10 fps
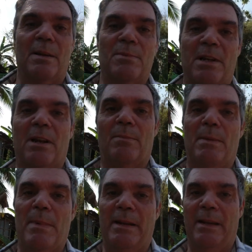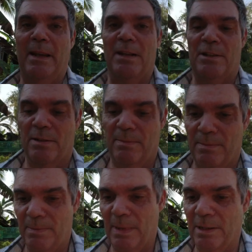I'm still on my
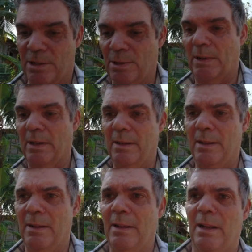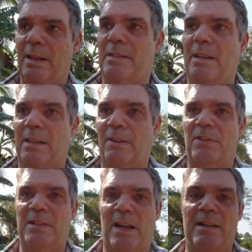medication making sure I take
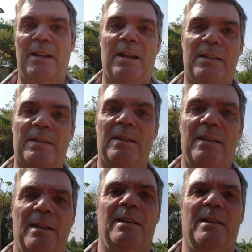that for 10 days